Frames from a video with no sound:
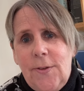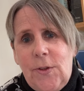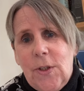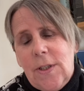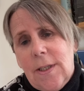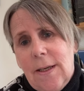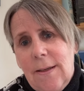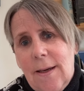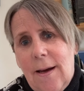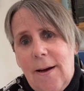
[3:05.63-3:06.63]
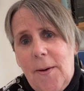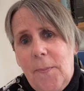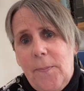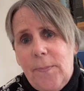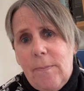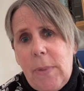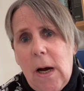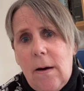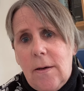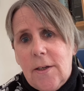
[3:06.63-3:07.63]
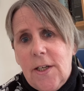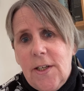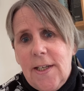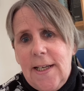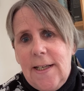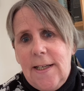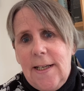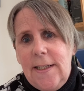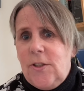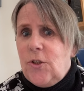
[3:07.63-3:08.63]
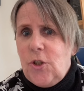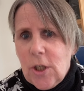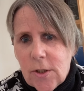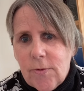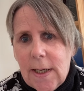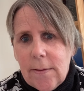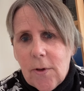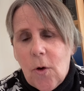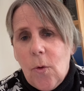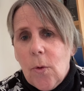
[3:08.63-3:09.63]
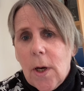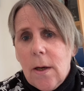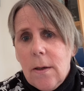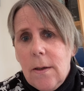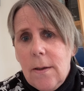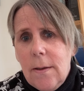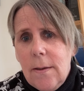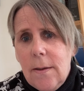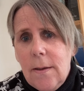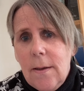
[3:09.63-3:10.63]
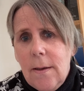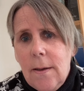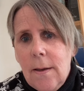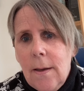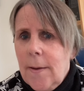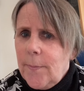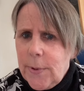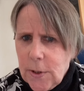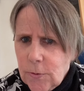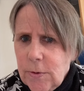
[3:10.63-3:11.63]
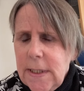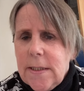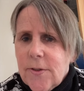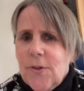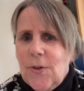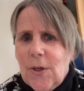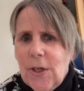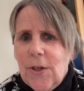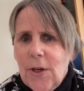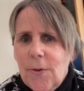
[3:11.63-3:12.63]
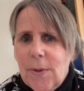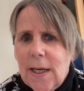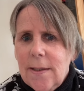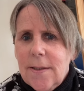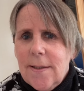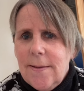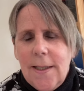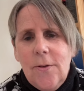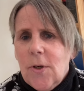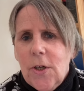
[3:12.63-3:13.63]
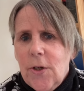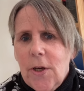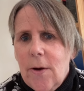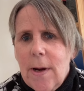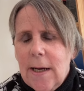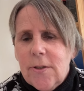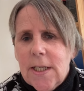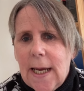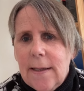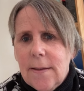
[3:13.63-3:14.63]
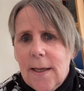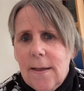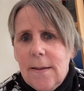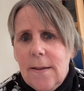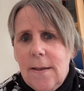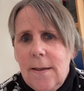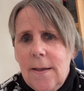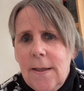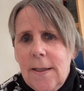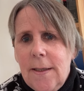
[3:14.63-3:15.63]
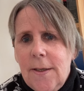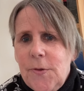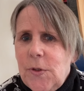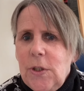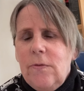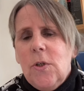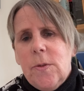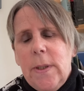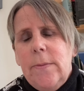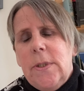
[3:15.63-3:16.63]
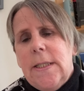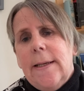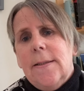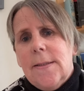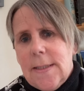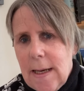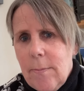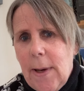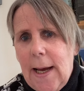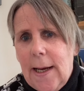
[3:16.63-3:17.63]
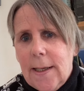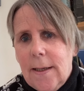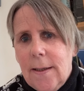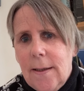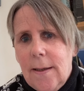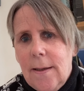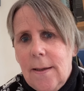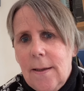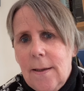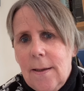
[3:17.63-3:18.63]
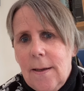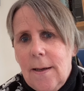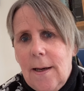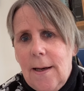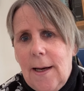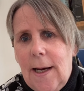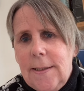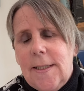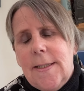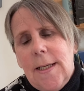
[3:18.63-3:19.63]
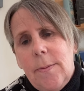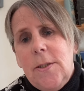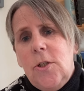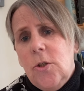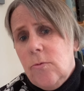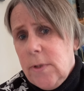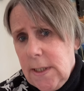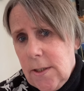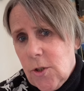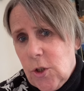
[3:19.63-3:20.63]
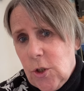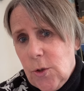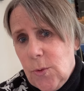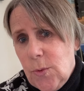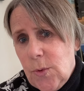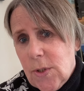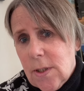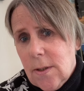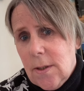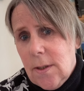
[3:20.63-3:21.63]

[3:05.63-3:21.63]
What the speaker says: that the park is just round the corner, but your reader's not going to know that. They're not going to know how to get there. So you've got to be able to take a step back and step into your reader's shoes